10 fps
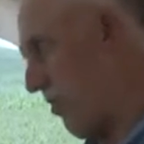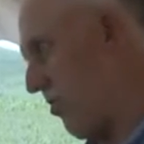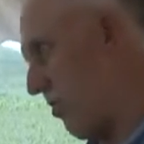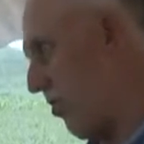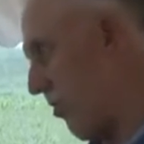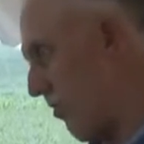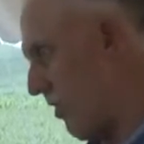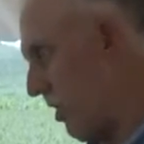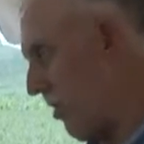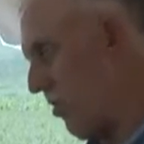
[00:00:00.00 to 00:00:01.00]
you know, you go
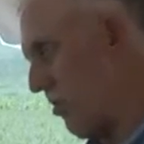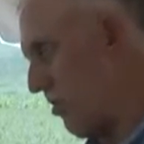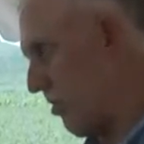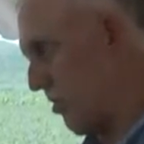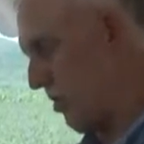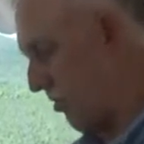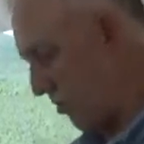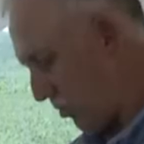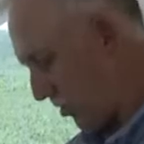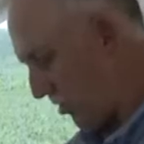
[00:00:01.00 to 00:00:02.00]
over there and
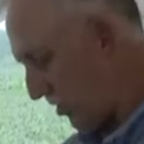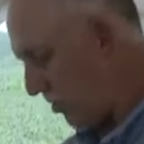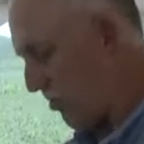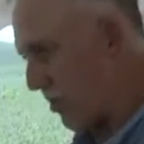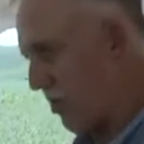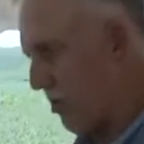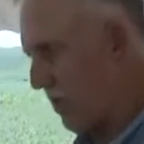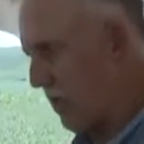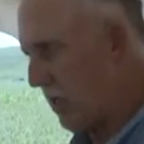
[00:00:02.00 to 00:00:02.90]
there weren't near the